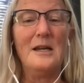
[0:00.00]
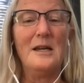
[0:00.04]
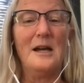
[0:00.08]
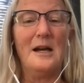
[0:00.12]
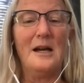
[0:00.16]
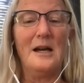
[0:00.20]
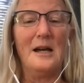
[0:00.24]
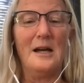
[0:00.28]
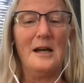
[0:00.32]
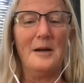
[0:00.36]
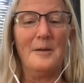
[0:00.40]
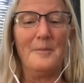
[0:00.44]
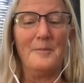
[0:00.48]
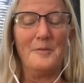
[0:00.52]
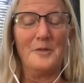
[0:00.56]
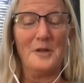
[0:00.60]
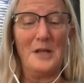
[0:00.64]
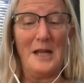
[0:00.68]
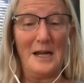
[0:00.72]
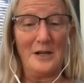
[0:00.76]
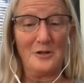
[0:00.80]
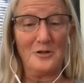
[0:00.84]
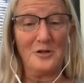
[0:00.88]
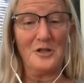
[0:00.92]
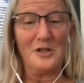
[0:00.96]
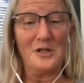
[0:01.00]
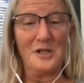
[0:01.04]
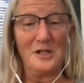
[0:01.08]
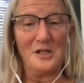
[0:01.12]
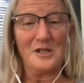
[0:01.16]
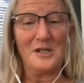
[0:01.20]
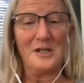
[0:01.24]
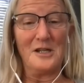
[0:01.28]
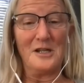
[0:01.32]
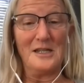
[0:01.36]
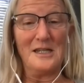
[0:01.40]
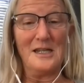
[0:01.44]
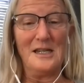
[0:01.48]
actually
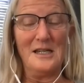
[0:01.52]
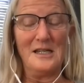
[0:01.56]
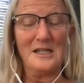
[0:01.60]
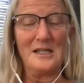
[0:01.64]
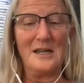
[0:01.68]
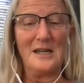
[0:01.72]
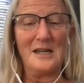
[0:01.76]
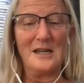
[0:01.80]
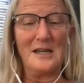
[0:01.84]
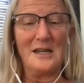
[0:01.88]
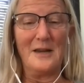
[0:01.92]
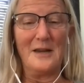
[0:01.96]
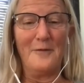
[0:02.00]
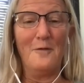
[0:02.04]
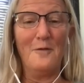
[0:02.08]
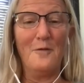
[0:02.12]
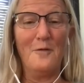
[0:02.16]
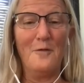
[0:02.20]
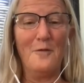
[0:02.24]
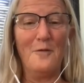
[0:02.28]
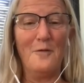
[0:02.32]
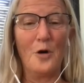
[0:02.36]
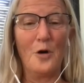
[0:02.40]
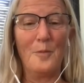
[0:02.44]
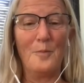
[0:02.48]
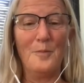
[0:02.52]
since 1974.